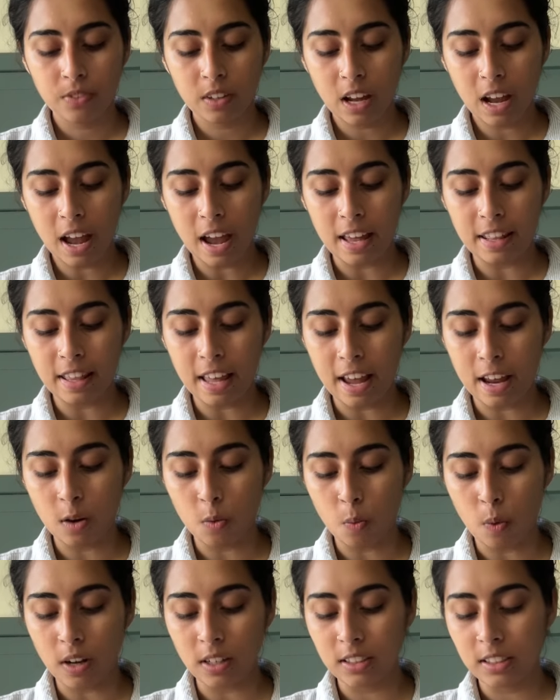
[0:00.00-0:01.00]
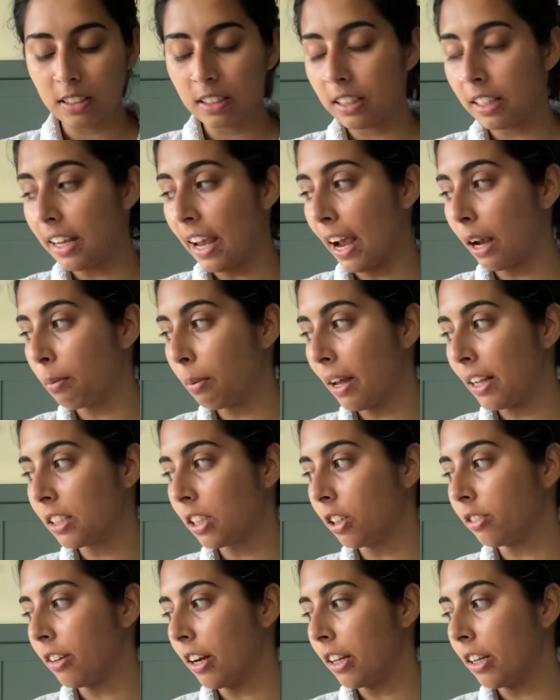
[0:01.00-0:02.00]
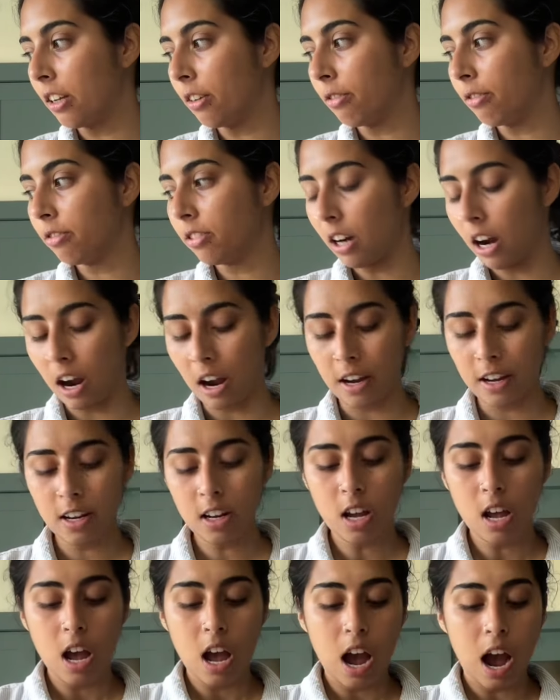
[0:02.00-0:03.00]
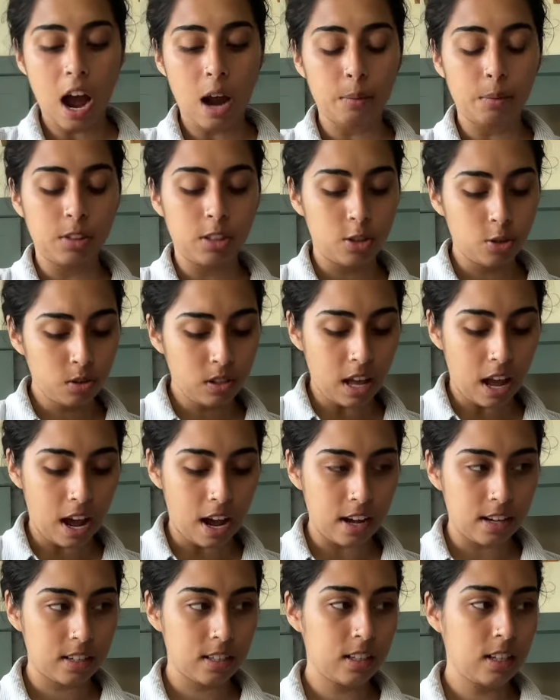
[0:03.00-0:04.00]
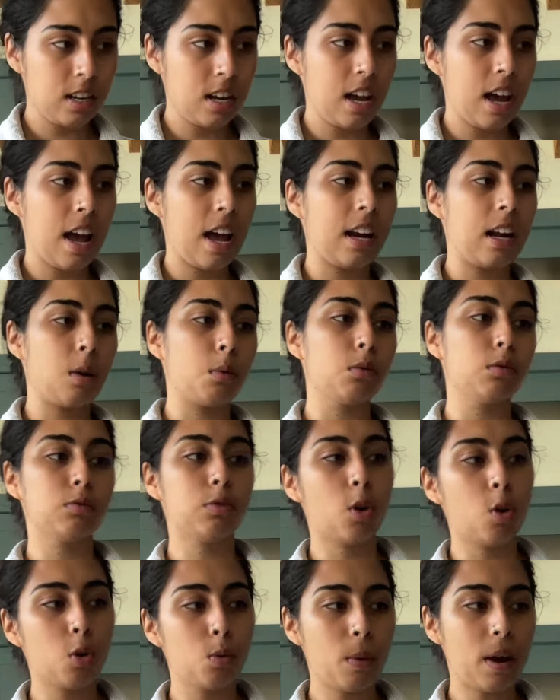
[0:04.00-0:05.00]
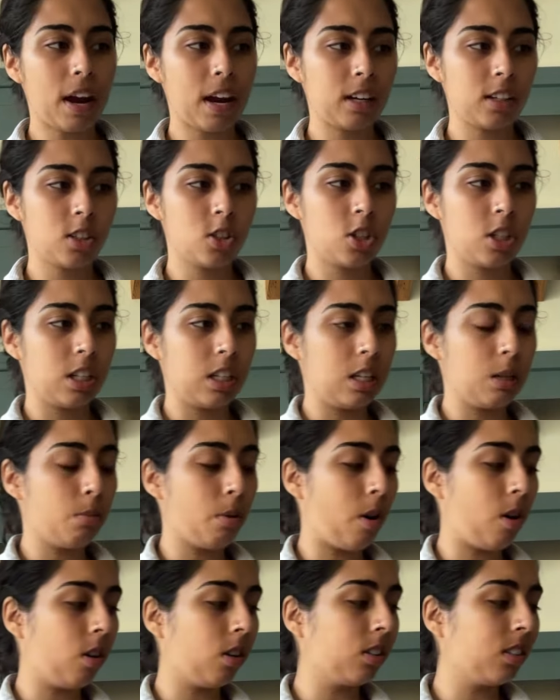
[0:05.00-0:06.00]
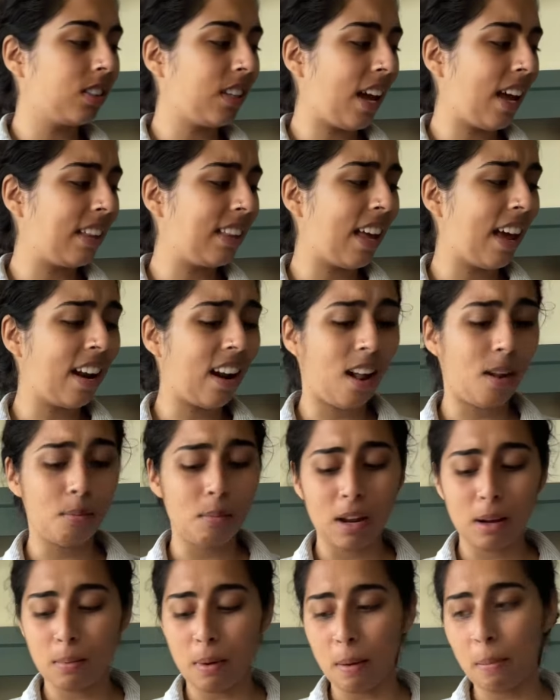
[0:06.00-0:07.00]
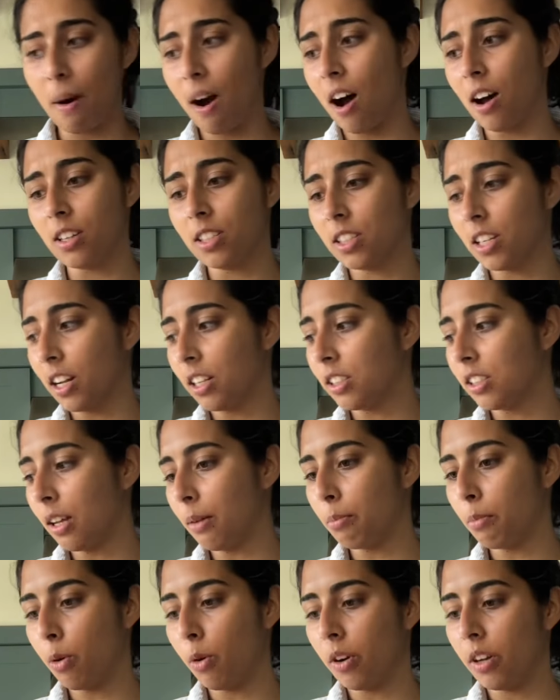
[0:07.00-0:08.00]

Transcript: and then once the eggplants are ready to fry, I will do that, and I will roll my arancini balls, and then I'll make my pasta at some point.